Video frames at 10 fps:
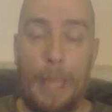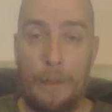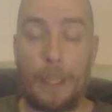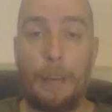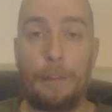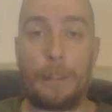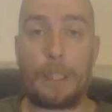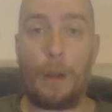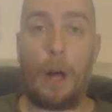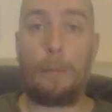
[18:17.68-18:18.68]
Heaven
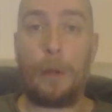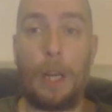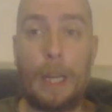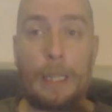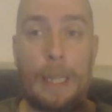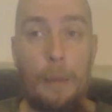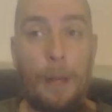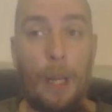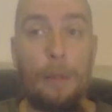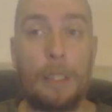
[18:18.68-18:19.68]
Gifts. I'll put a link down
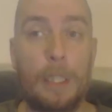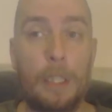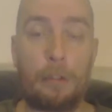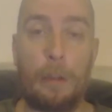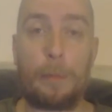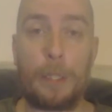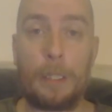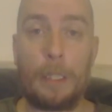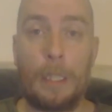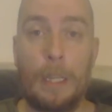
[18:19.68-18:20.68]
below in the
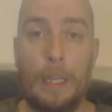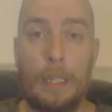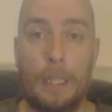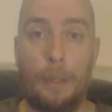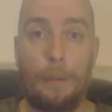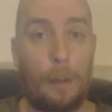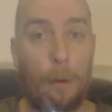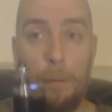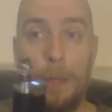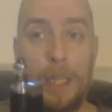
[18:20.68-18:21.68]
description. So if
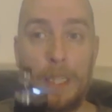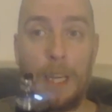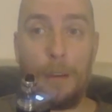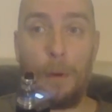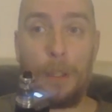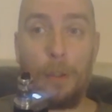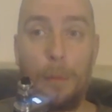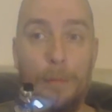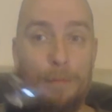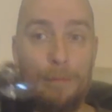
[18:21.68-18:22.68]
you want to pick yourself one
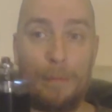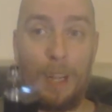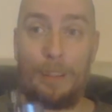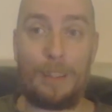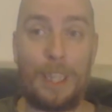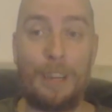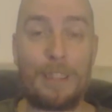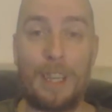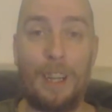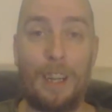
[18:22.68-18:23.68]
up,
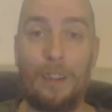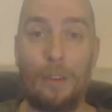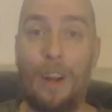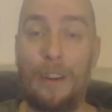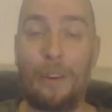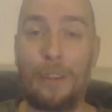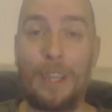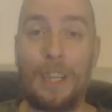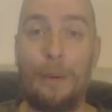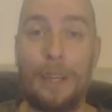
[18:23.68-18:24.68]
seriously, I'd
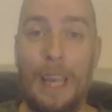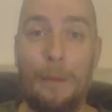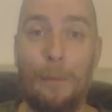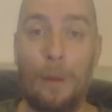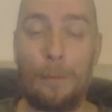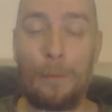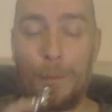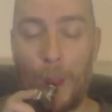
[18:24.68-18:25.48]
look at going and getting one.